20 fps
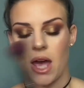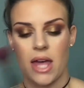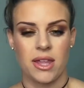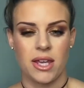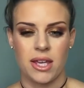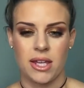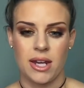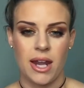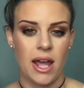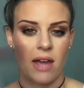I
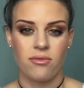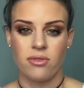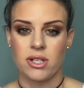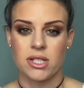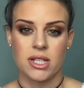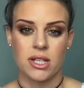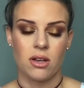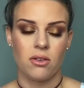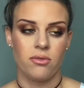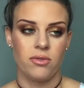think, in every
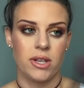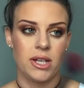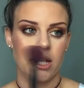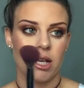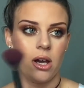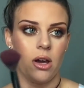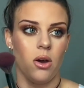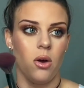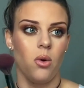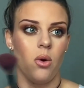single
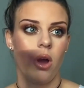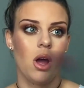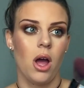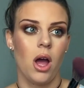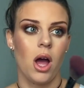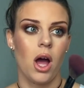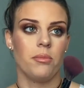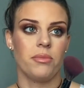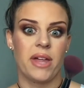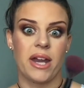video
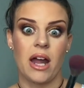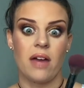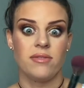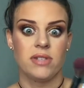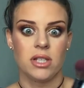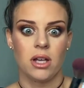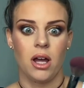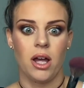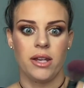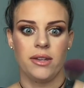that
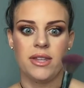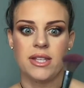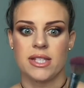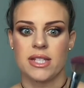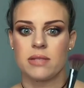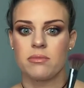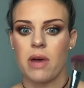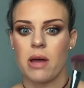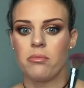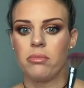I've done. This
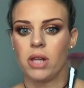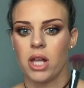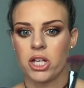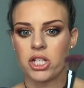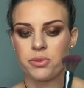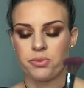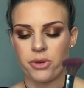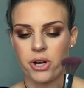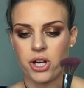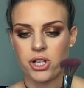is my
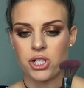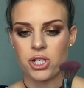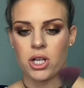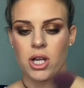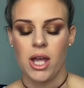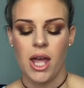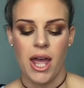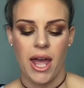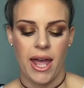blush brush.